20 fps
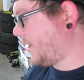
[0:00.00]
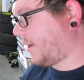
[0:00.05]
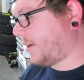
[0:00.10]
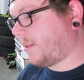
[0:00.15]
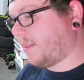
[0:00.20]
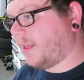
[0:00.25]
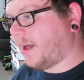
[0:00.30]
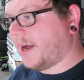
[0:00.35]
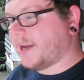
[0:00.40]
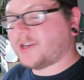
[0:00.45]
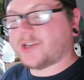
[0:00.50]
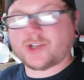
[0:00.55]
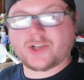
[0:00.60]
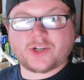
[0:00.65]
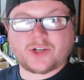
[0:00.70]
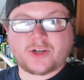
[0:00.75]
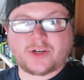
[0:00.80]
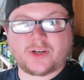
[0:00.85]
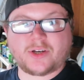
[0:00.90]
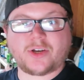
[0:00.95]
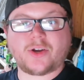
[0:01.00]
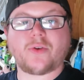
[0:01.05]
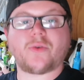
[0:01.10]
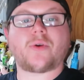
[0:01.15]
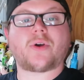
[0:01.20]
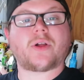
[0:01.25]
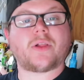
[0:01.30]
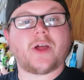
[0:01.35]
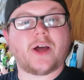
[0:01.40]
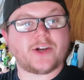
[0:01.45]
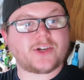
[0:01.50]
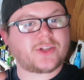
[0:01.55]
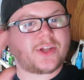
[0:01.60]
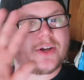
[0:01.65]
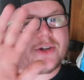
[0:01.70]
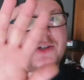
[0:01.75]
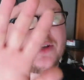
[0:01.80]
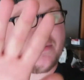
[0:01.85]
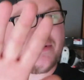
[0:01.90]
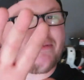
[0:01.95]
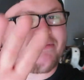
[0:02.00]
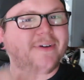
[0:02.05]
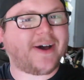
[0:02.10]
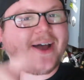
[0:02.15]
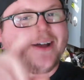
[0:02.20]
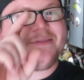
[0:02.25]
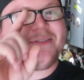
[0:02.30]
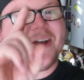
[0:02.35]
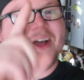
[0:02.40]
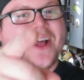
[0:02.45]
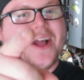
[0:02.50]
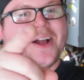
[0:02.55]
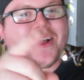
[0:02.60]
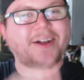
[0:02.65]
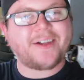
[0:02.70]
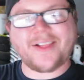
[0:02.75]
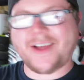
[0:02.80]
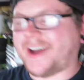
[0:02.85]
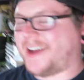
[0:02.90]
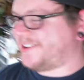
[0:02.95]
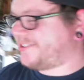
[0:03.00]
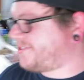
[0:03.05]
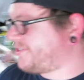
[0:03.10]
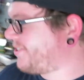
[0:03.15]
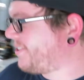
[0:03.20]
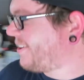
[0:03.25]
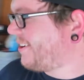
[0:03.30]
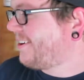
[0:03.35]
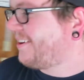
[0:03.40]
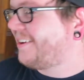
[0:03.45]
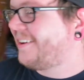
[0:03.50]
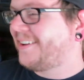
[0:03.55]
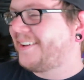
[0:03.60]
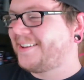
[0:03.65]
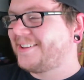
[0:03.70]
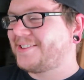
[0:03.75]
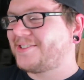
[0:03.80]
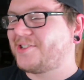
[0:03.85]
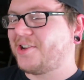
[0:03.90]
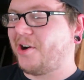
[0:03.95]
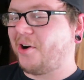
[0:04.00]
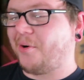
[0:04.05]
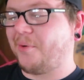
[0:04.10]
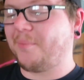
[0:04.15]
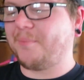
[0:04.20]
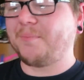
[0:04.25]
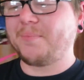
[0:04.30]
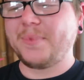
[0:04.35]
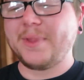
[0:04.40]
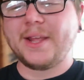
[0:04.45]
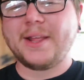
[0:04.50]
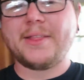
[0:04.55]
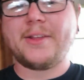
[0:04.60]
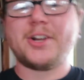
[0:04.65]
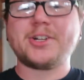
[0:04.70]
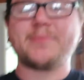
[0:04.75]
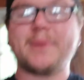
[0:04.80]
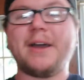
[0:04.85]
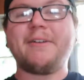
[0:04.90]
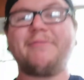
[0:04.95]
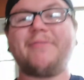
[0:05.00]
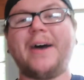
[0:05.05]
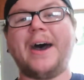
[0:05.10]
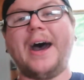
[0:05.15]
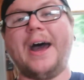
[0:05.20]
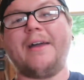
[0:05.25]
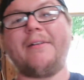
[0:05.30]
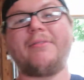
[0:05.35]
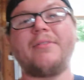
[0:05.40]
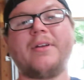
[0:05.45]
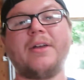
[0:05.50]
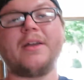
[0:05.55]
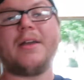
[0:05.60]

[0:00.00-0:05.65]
clutch. There's number 5. Clutch. So, there's my 5.